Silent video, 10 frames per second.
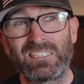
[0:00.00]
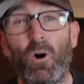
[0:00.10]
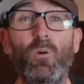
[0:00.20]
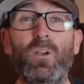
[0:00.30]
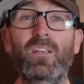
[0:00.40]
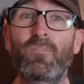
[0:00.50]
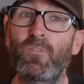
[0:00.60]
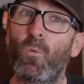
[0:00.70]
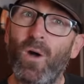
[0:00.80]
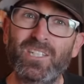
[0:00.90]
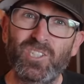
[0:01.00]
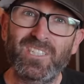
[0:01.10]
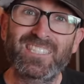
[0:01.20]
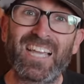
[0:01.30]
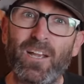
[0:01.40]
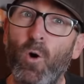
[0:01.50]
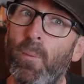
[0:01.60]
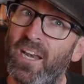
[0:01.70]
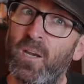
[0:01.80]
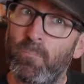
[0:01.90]
Ulrich, if you're watching this, I hope
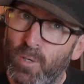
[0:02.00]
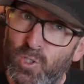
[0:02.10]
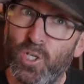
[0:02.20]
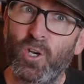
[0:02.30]
I didn't butcher